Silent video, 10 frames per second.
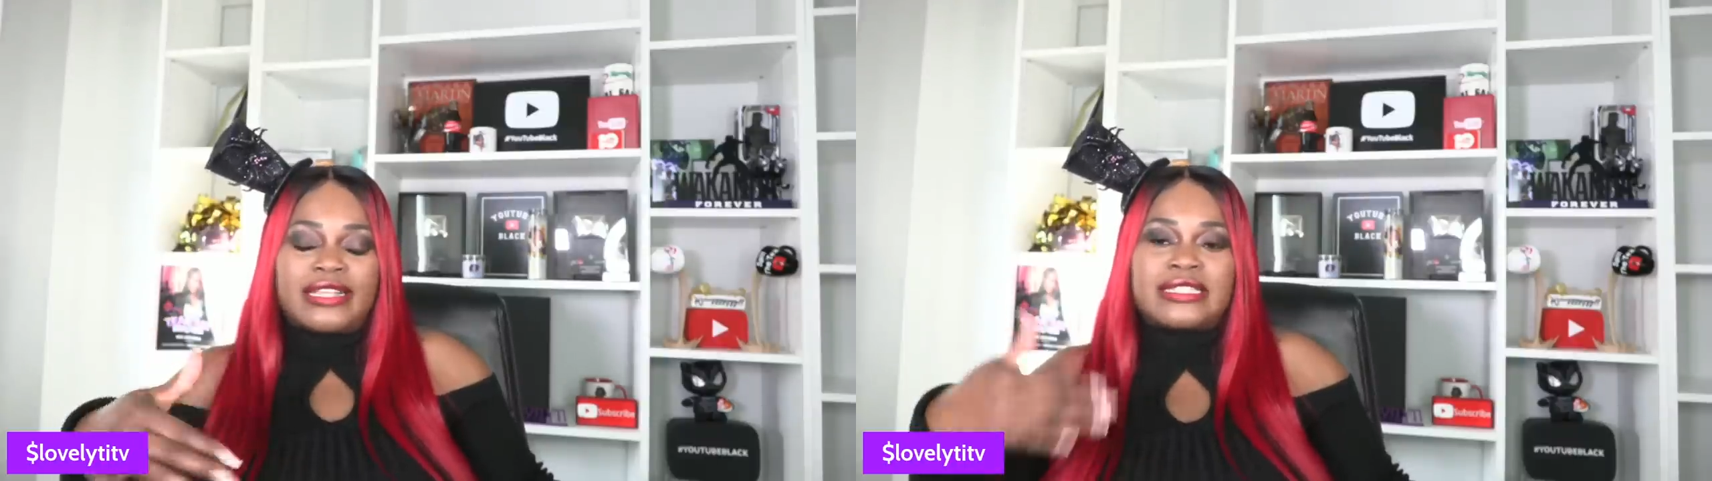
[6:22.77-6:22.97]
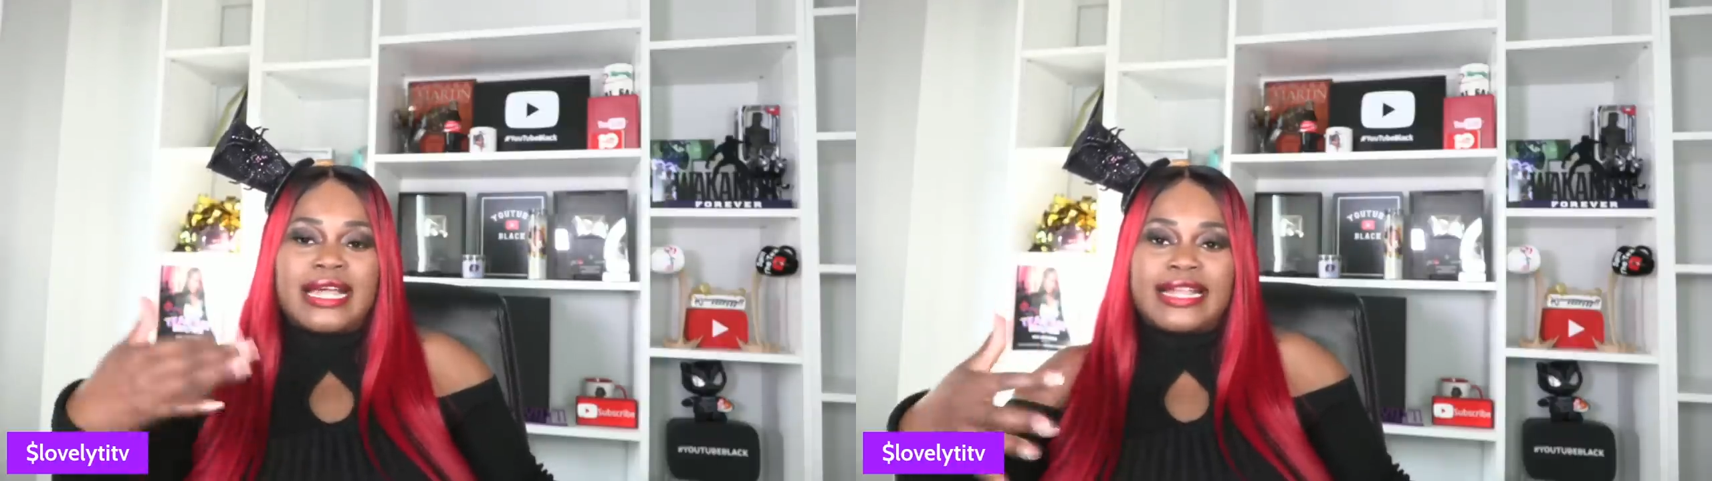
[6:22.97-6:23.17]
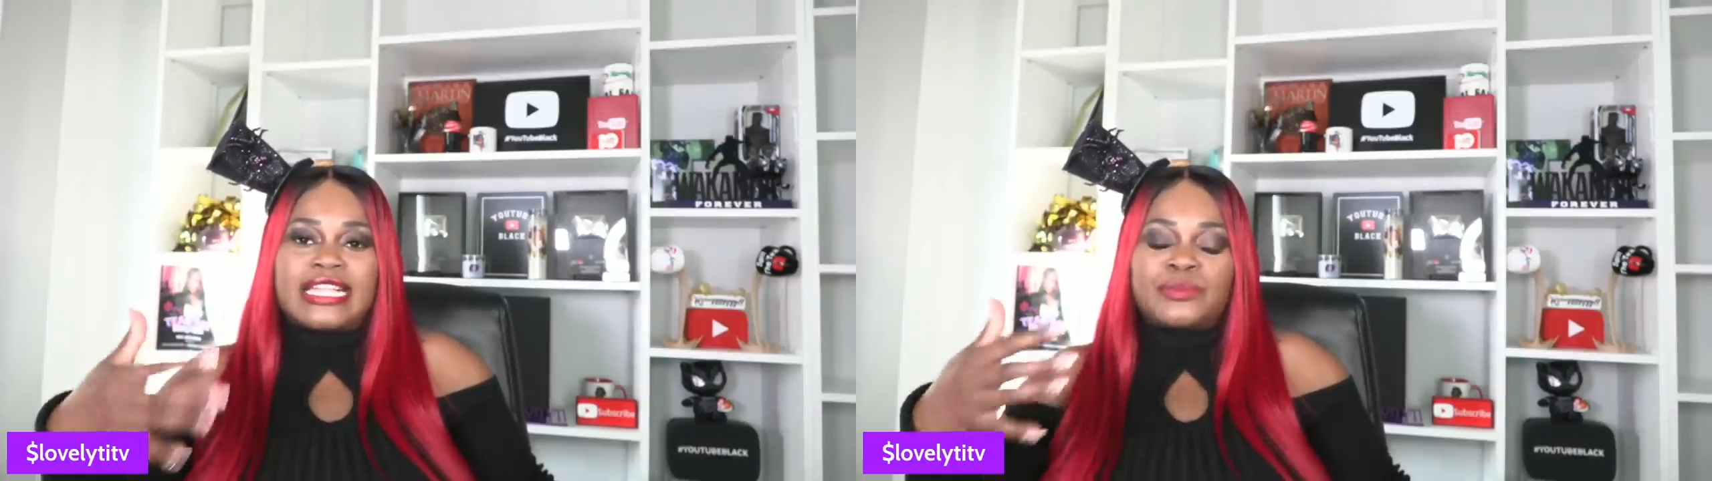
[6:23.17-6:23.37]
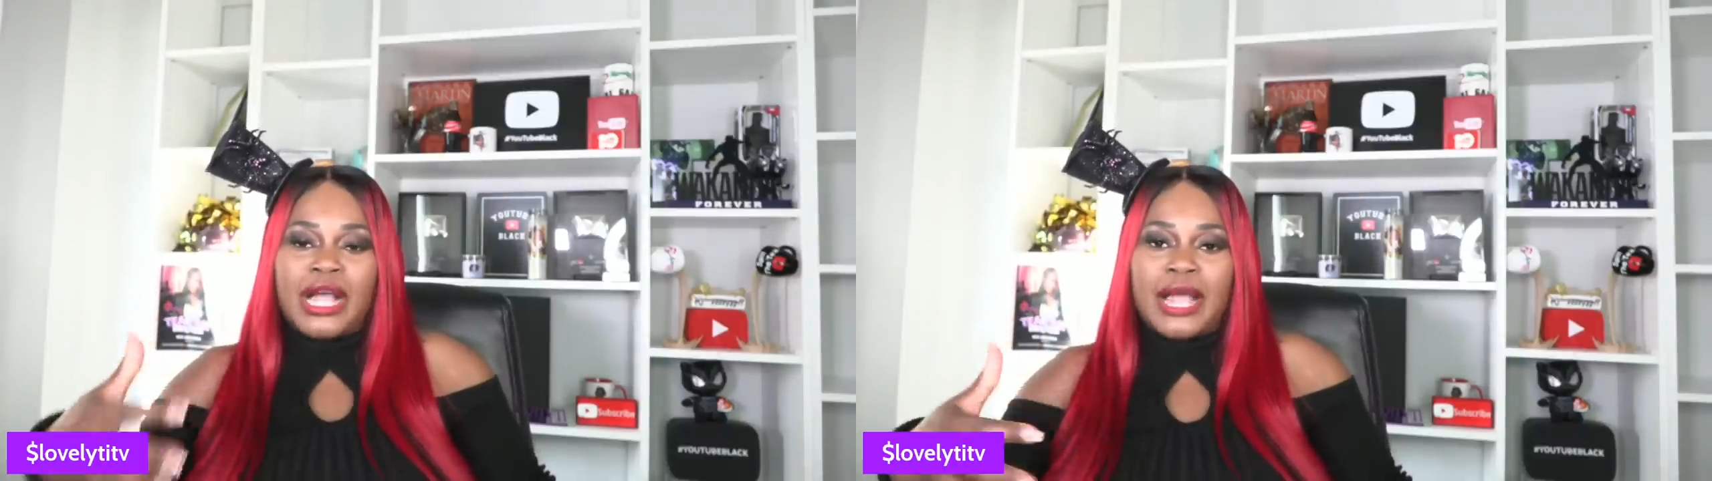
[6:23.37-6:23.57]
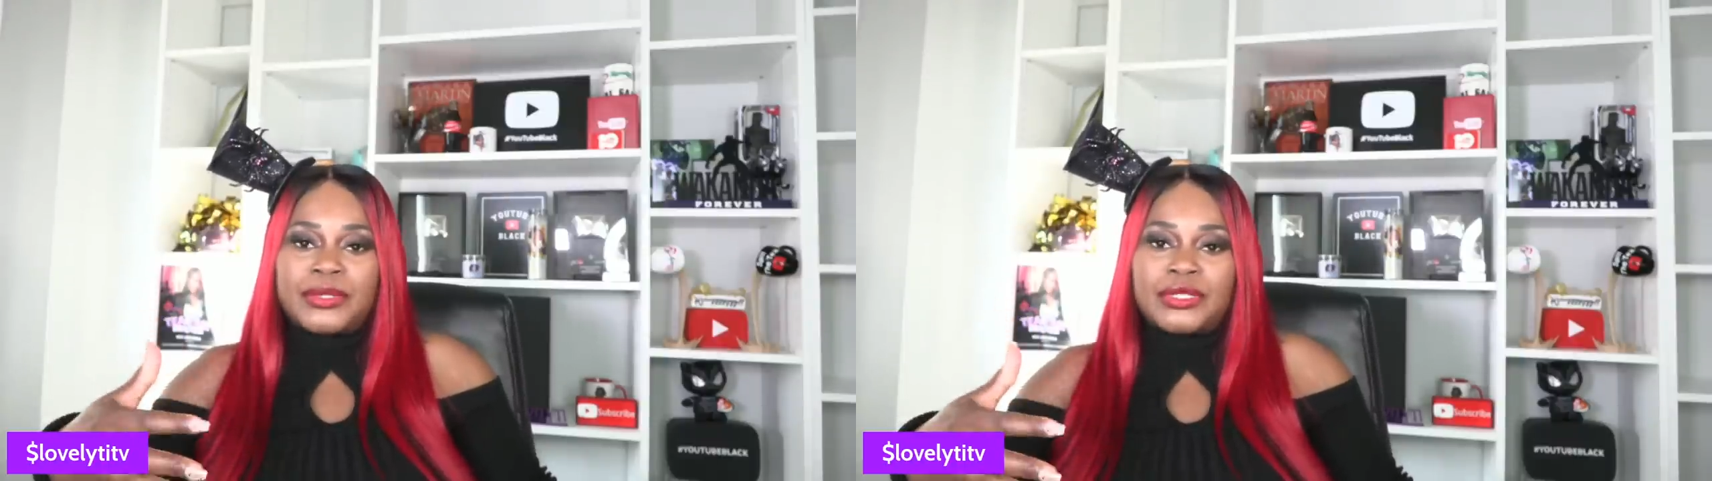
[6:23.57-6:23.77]
It's not as
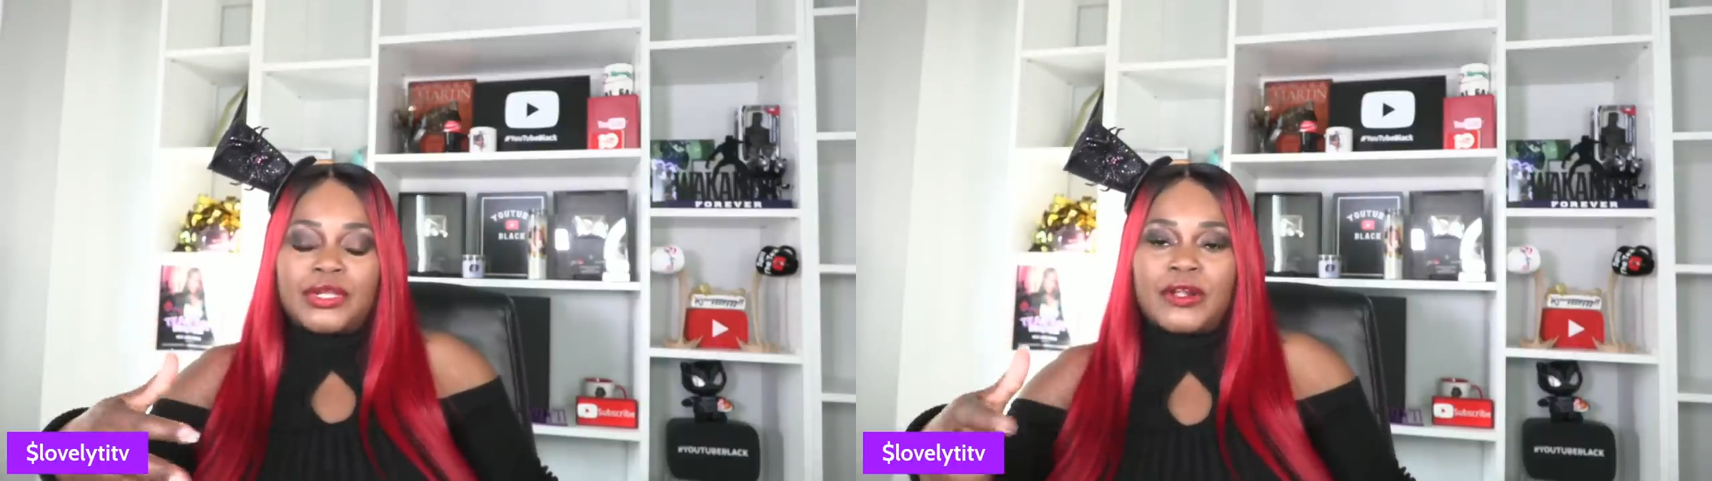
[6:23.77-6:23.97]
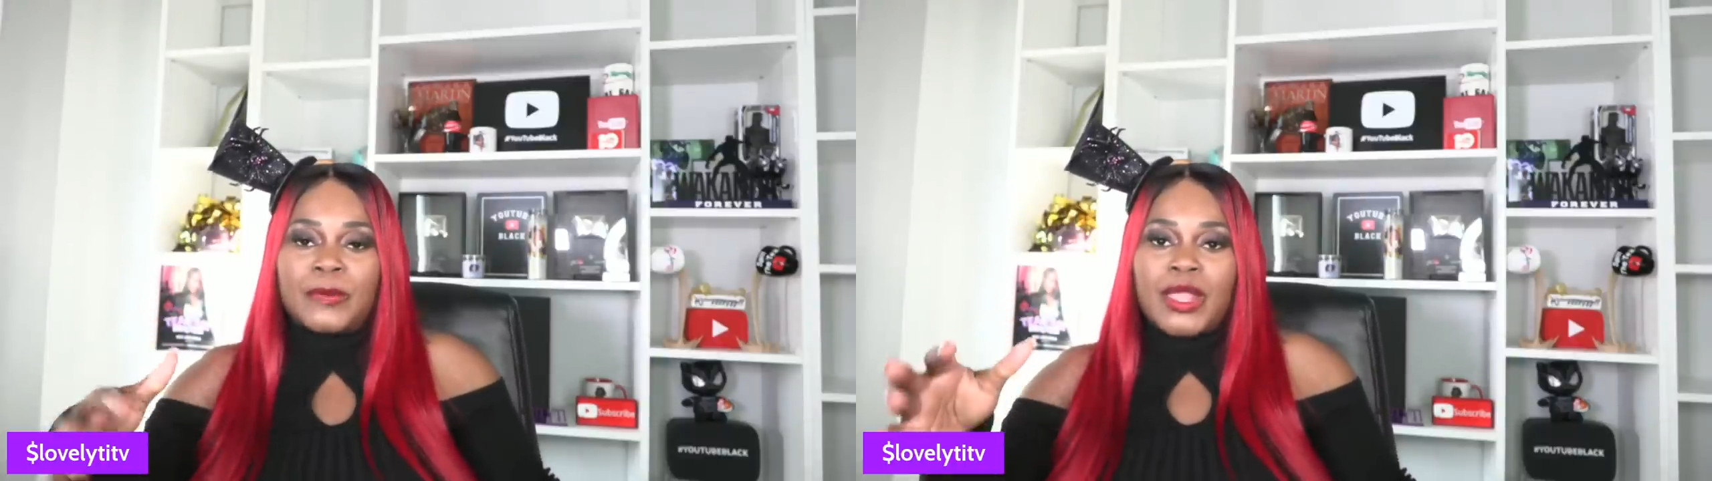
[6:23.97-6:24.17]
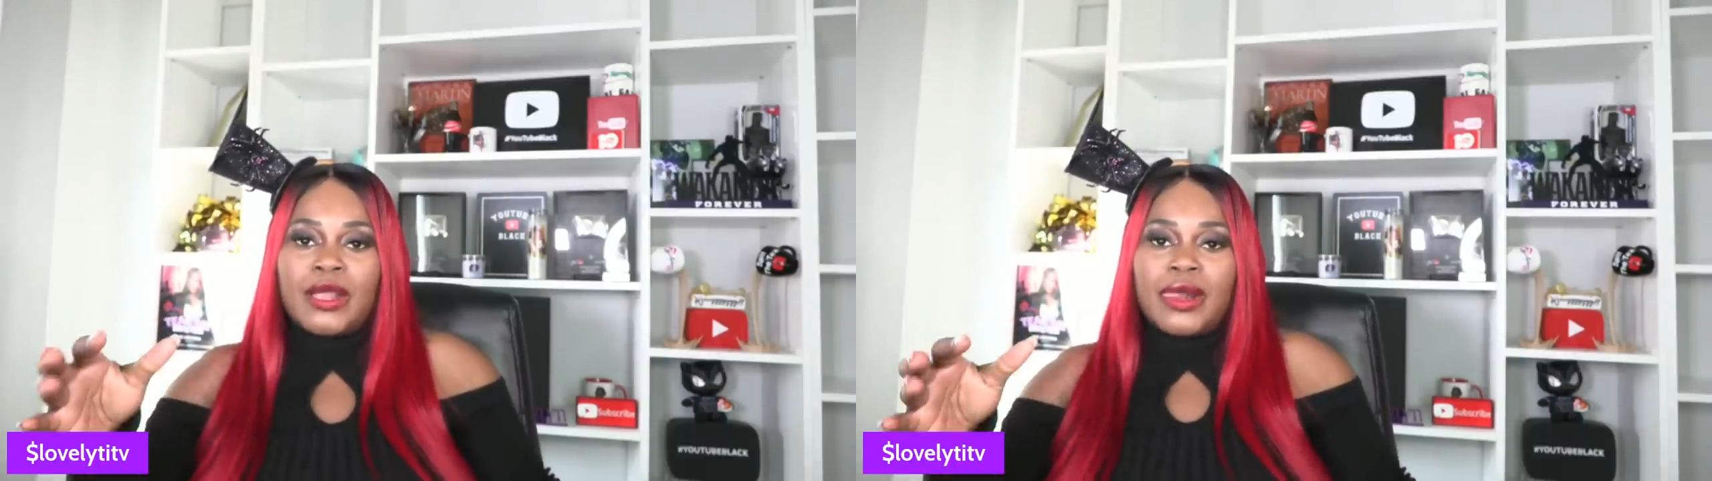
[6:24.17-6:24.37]
popular.